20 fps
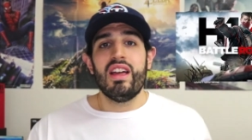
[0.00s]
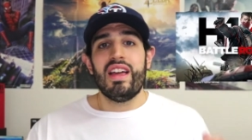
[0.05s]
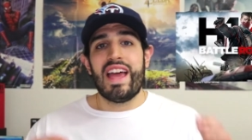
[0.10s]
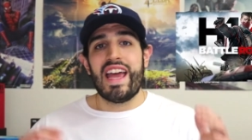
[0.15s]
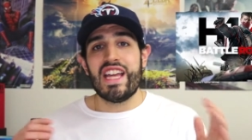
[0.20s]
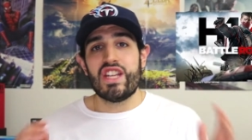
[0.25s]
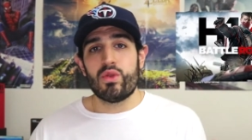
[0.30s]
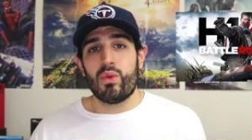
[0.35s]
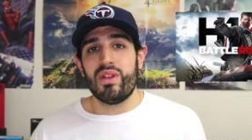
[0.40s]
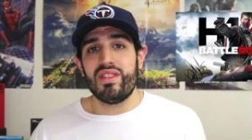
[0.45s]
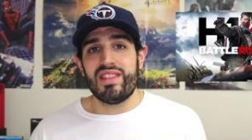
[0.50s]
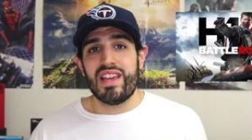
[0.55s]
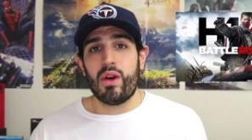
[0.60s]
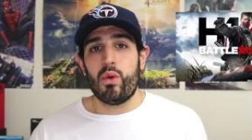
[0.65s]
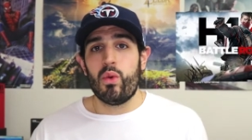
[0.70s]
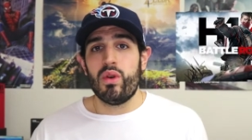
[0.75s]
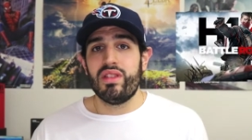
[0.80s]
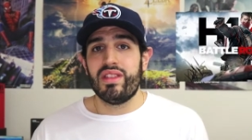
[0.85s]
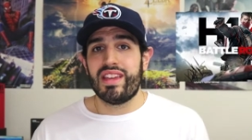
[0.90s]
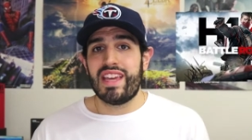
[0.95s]

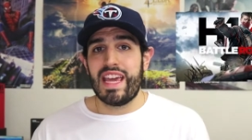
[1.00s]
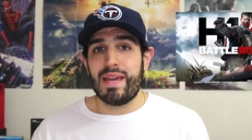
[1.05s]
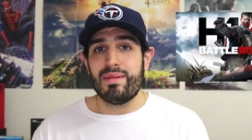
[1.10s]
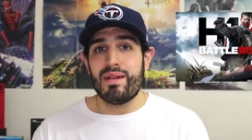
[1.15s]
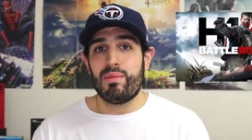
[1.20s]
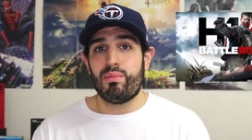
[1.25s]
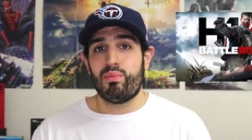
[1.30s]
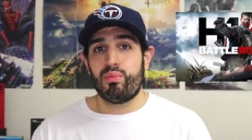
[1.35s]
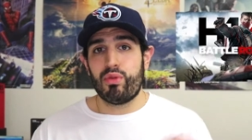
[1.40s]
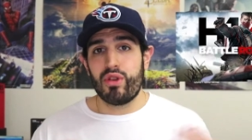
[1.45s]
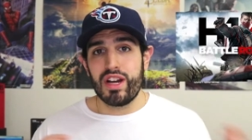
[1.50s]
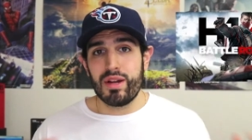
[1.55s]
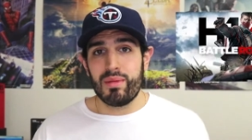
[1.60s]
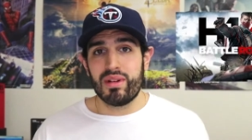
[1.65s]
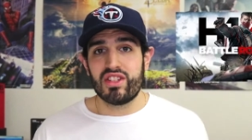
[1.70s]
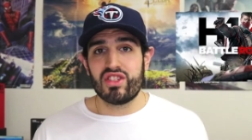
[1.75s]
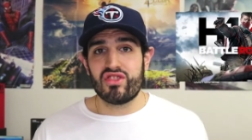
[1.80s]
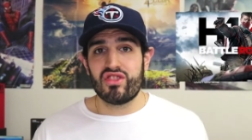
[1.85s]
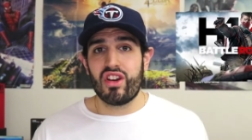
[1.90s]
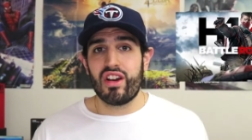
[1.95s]
H1Z1, the game that pretty
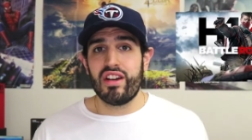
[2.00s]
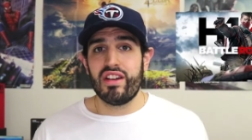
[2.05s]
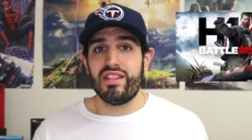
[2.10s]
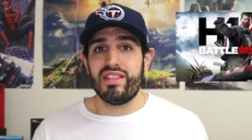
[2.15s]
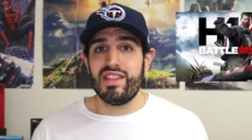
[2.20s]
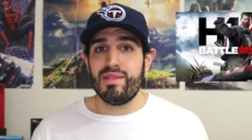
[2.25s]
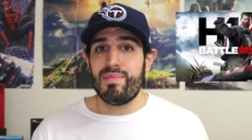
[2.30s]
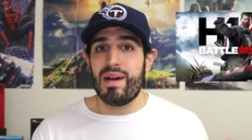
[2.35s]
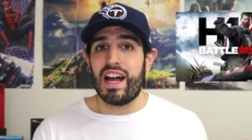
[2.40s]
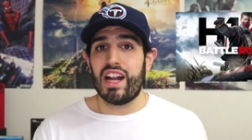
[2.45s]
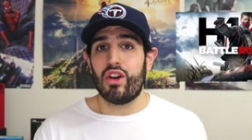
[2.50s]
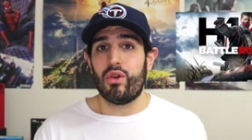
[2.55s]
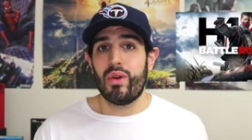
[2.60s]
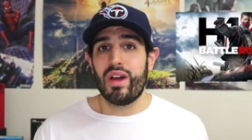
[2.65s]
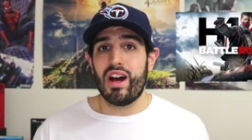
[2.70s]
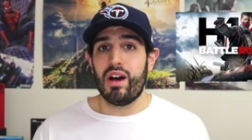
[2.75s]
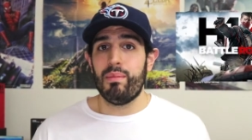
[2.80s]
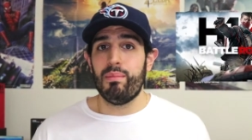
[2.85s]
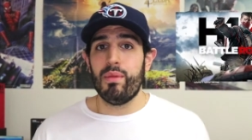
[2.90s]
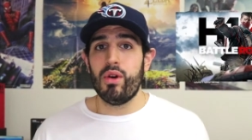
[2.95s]
much started the Battle
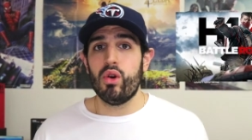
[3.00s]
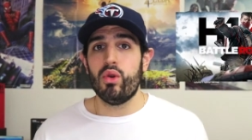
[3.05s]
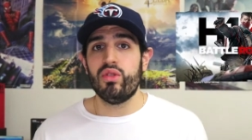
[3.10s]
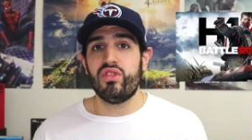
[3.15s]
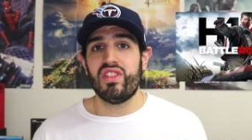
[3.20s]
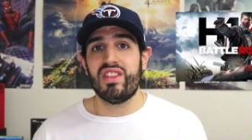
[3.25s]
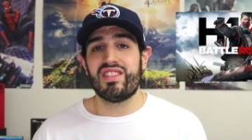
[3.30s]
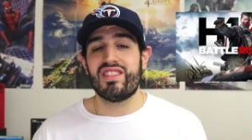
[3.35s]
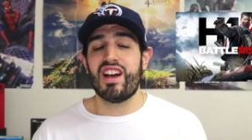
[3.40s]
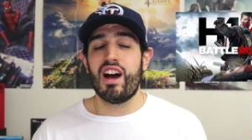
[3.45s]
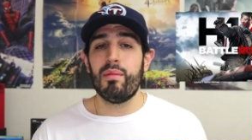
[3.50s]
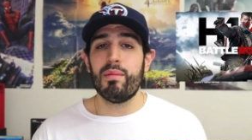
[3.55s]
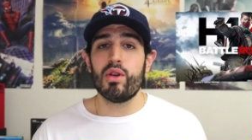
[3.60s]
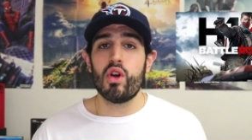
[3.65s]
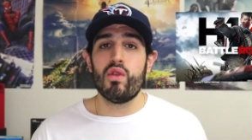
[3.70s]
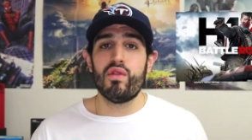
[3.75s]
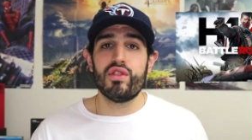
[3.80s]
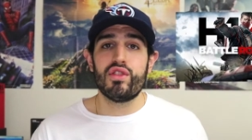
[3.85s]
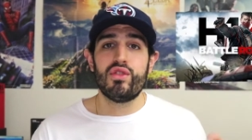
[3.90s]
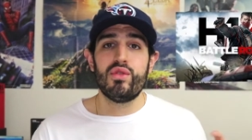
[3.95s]
Royale modes, is coming
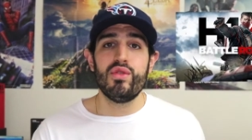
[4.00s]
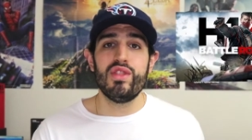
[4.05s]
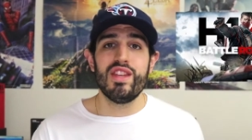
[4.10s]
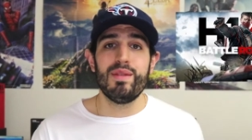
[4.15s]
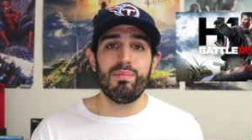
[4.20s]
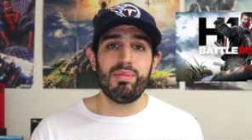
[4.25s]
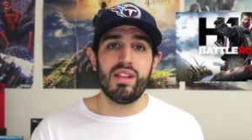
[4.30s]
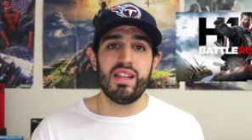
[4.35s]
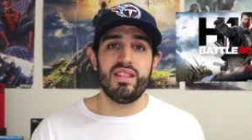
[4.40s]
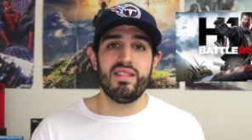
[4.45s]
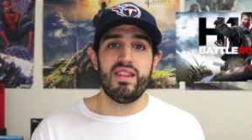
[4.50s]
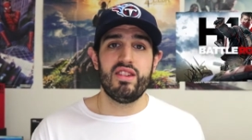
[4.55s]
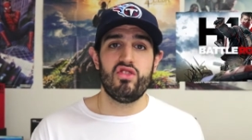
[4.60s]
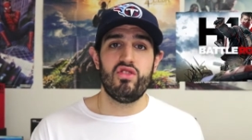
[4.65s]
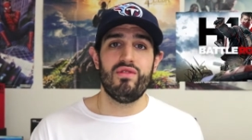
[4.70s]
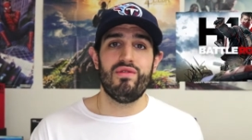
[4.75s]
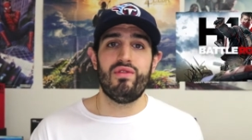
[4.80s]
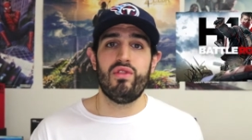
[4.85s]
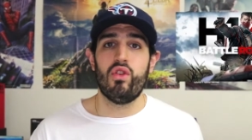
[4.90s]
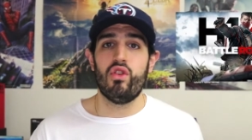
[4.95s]
over to the
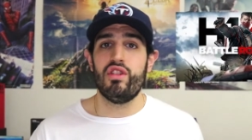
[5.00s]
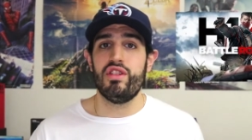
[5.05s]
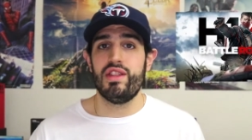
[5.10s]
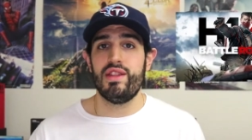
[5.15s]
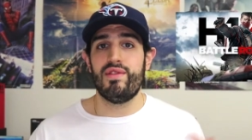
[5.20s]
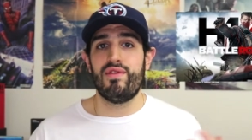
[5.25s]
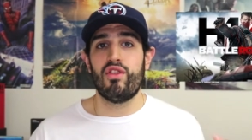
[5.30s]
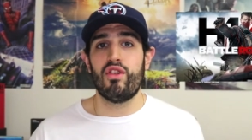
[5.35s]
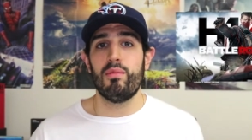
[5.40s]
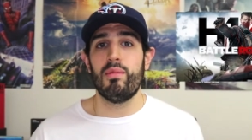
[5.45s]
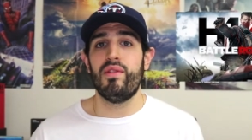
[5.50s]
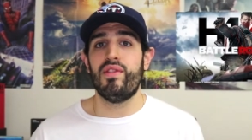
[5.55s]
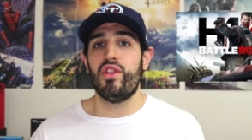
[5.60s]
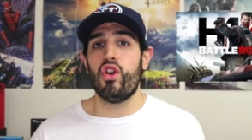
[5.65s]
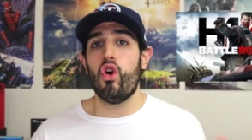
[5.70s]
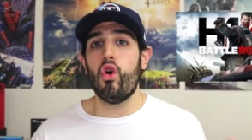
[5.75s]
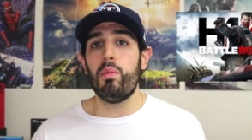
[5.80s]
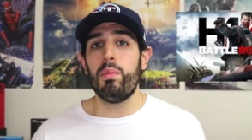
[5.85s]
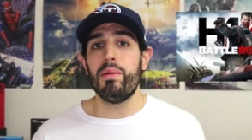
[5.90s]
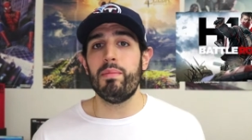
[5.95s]
PlayStation 4 in the form of an
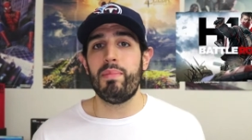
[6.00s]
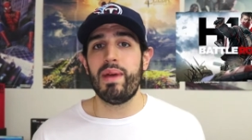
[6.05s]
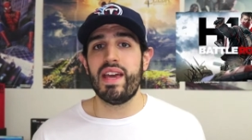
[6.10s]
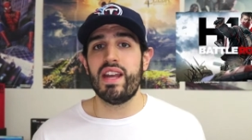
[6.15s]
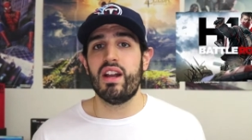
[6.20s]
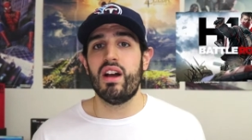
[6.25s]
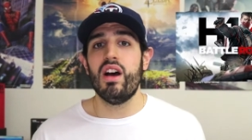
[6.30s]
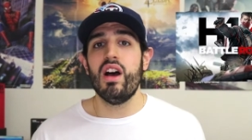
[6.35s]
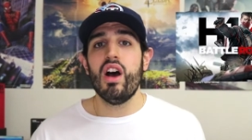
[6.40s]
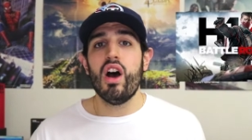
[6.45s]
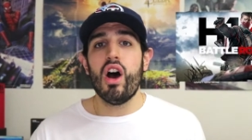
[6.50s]
open beta